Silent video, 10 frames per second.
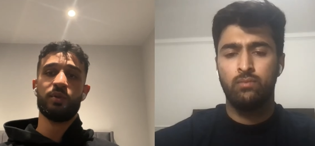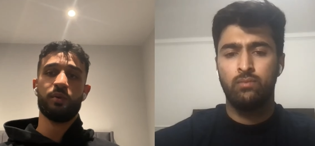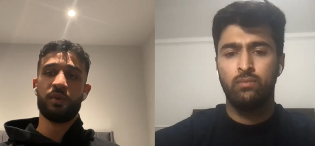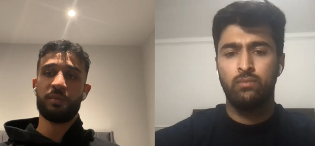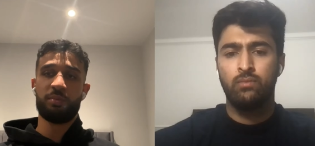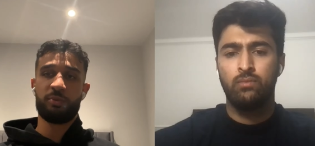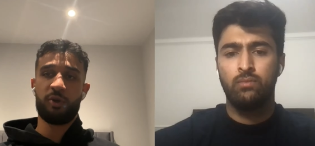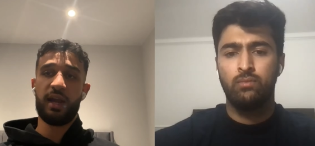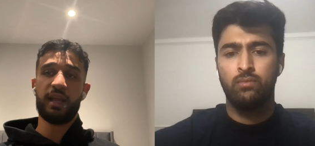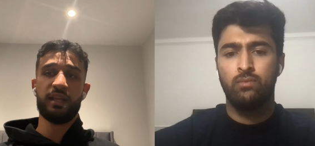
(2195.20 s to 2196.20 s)
Speaker 1: we, we
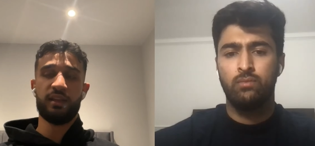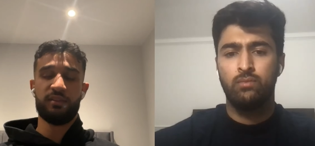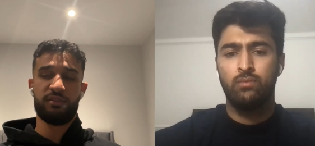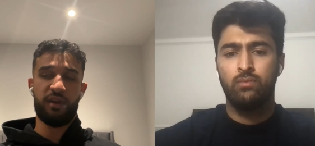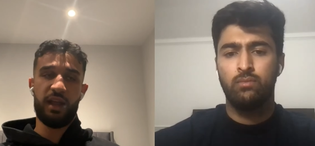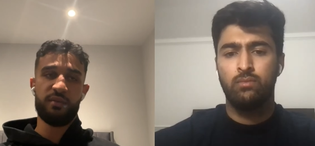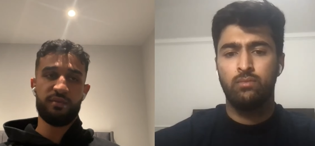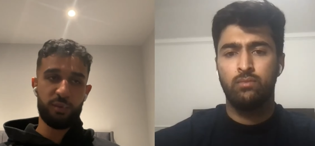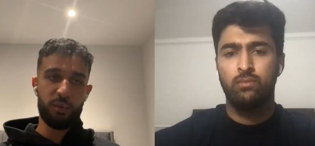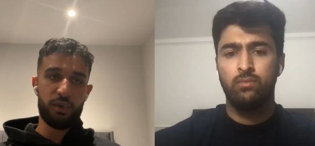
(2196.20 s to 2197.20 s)
pray for
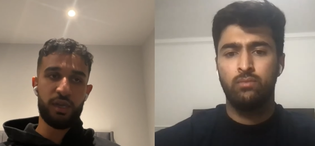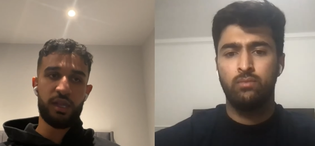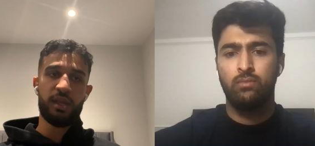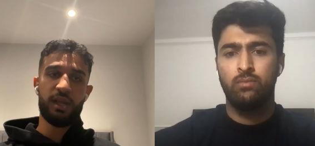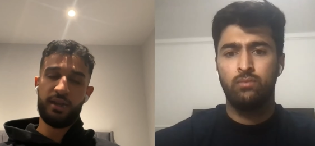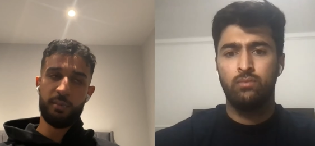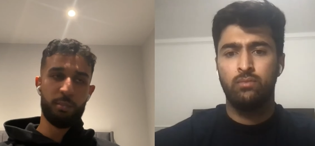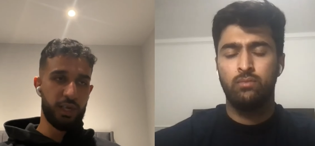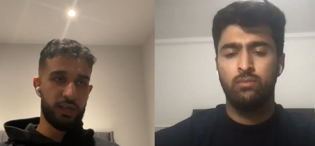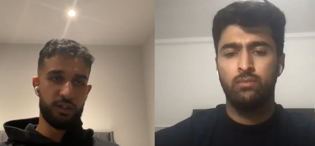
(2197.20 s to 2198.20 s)
everyone in the
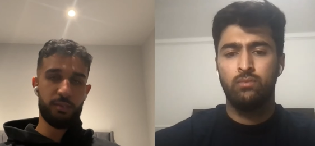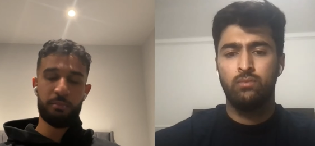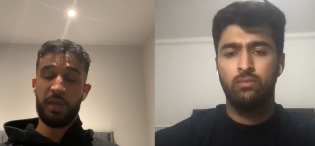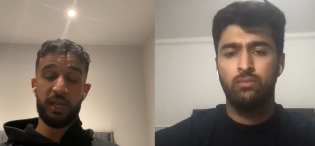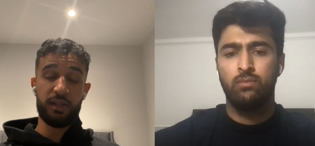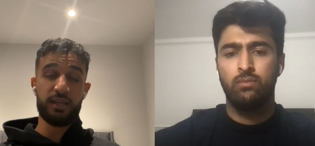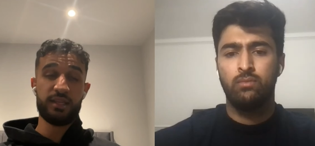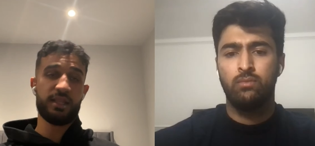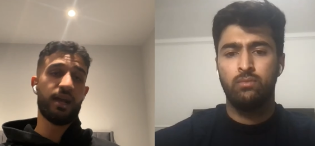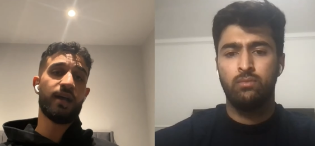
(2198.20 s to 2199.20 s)
Middle Middle
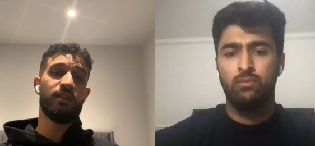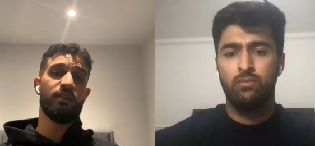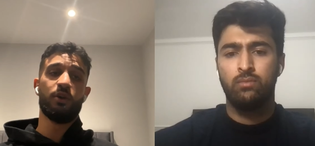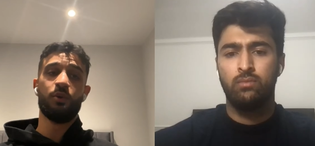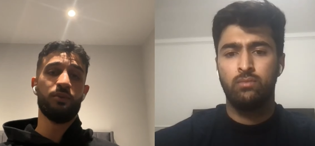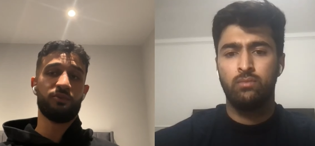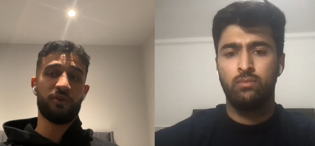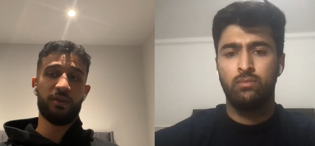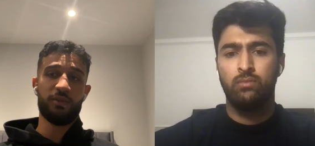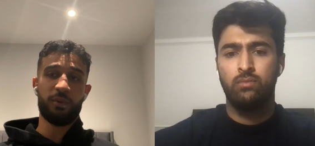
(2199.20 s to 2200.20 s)
East and all
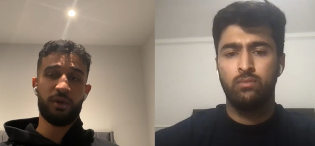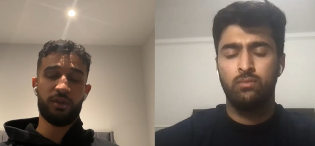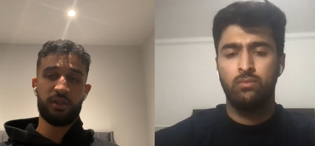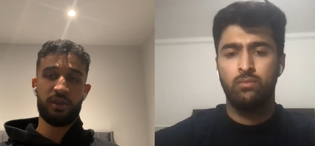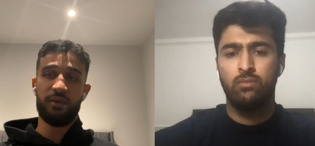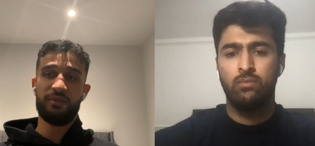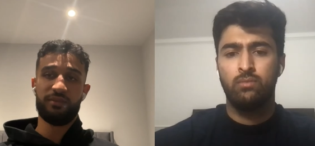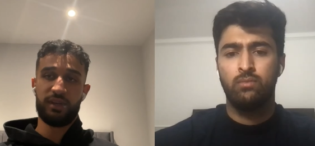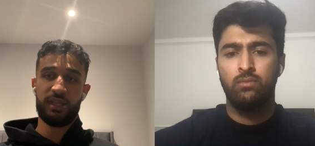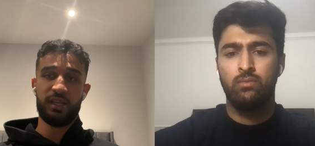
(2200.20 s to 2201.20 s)
throughout the world.
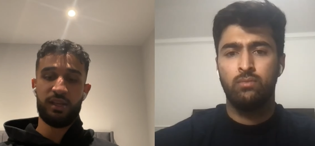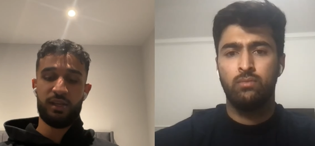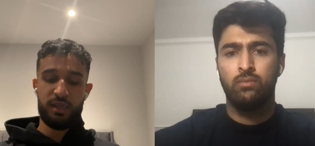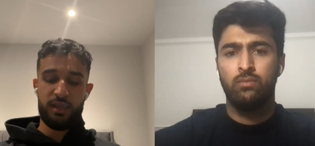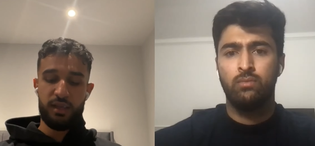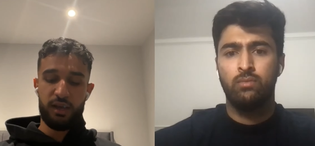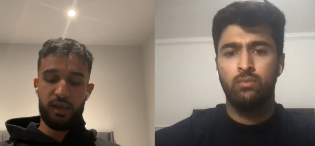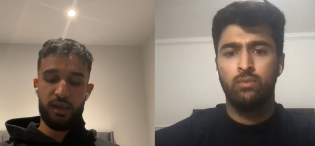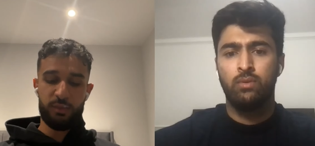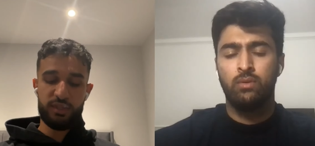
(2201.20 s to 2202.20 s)
Hopefully,
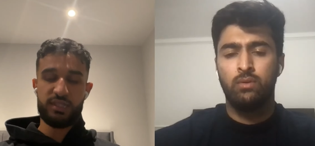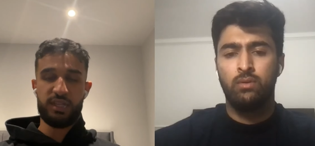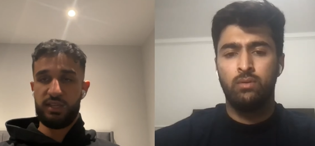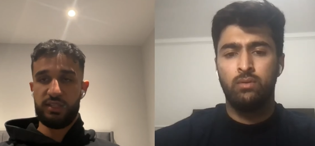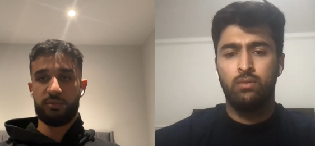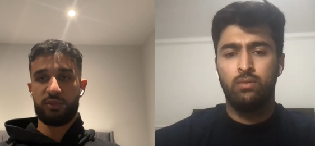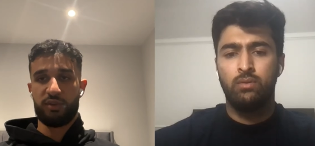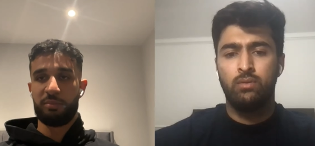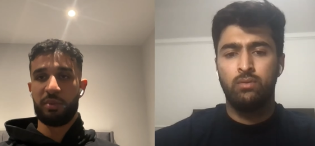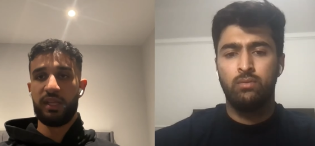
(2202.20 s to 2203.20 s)
uh, we see some
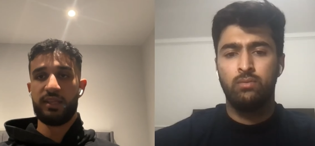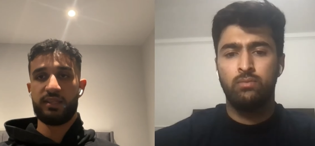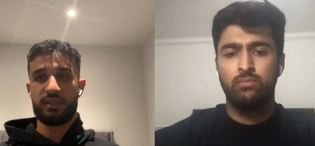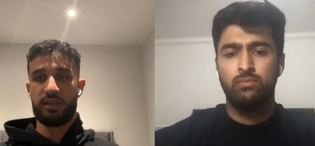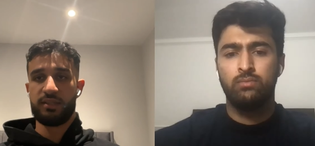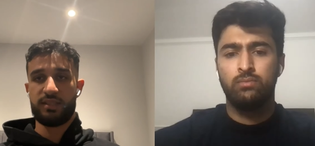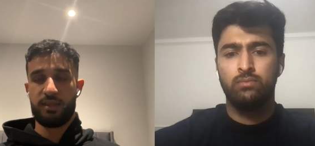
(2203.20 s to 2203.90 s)
sort of peace and